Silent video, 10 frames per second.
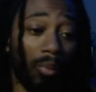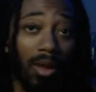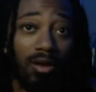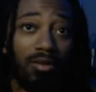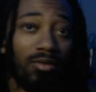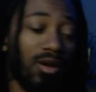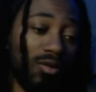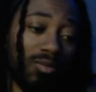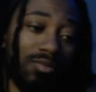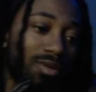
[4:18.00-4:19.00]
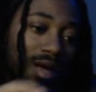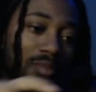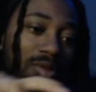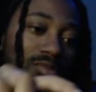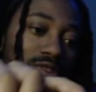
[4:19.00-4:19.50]
don't know. I
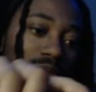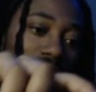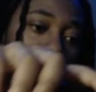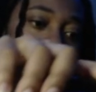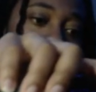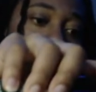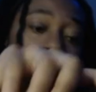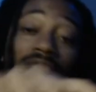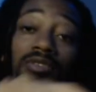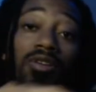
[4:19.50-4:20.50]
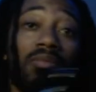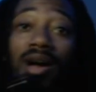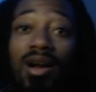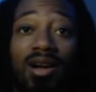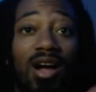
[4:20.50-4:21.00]
mean, I'm sure many of you, if you don't
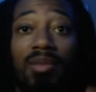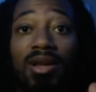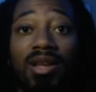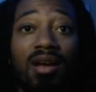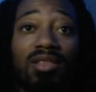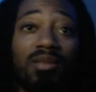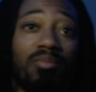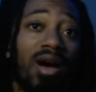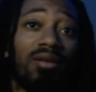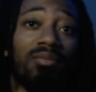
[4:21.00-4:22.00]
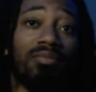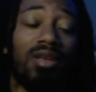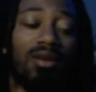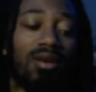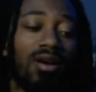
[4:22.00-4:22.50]
mind, comment down at the bottom
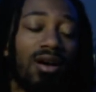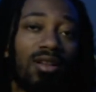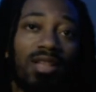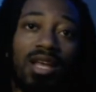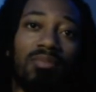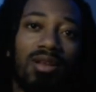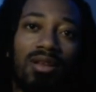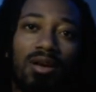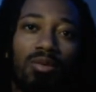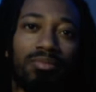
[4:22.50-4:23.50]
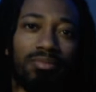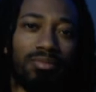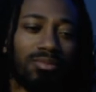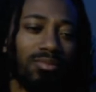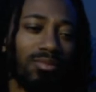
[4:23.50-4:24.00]
letting me know.
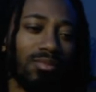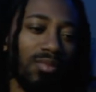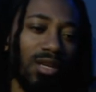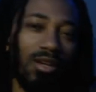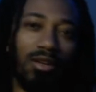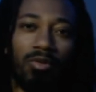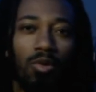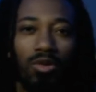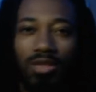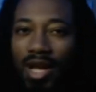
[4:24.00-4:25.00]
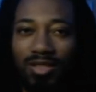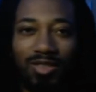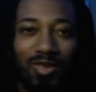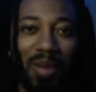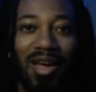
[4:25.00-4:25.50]
You know, of course, like,
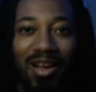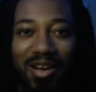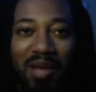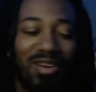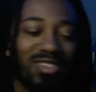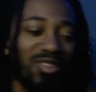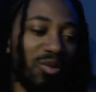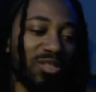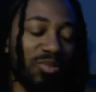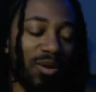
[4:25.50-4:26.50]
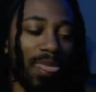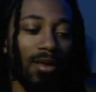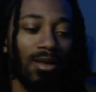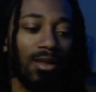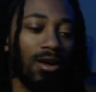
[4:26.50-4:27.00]
subscribe, and comment as always. But
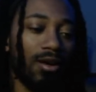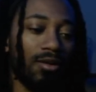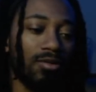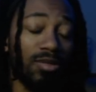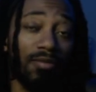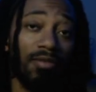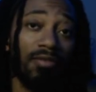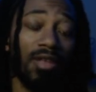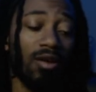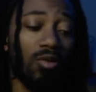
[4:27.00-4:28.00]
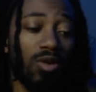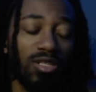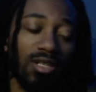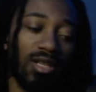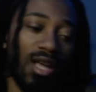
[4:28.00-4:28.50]
specifically for that
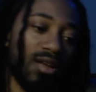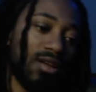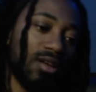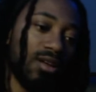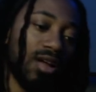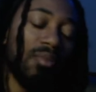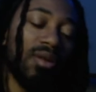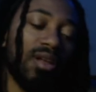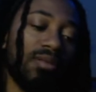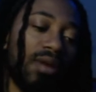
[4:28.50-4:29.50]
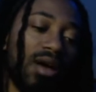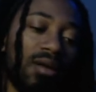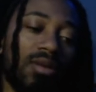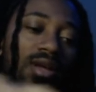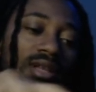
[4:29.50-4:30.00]
question, comment at the
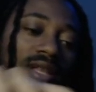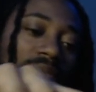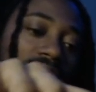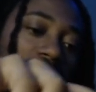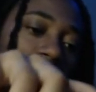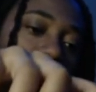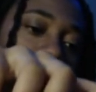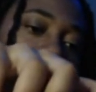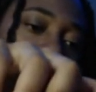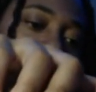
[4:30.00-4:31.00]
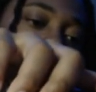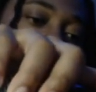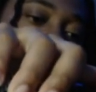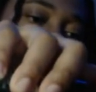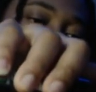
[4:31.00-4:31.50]
bottom. Let me know what that
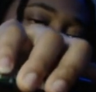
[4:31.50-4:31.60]
is